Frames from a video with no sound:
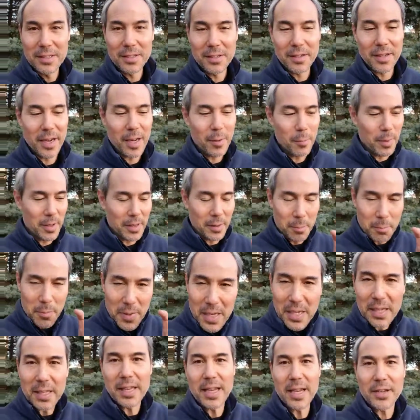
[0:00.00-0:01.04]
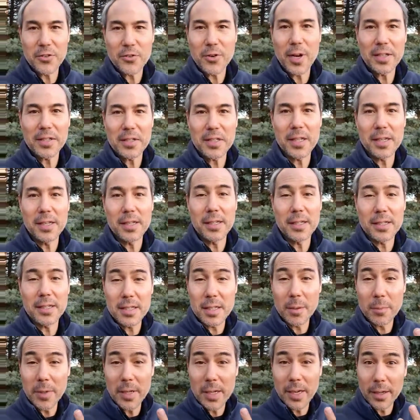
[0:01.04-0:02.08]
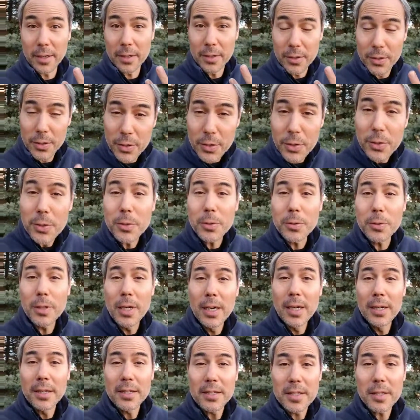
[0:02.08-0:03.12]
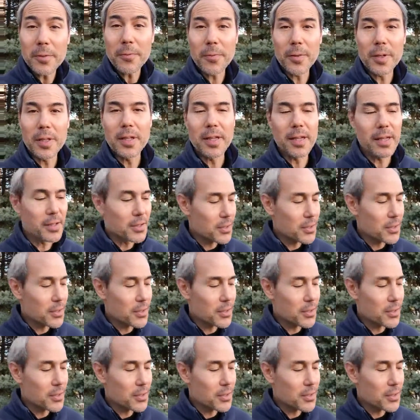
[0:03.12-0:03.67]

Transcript: Okay, but immediately I translated it into something I could do differently.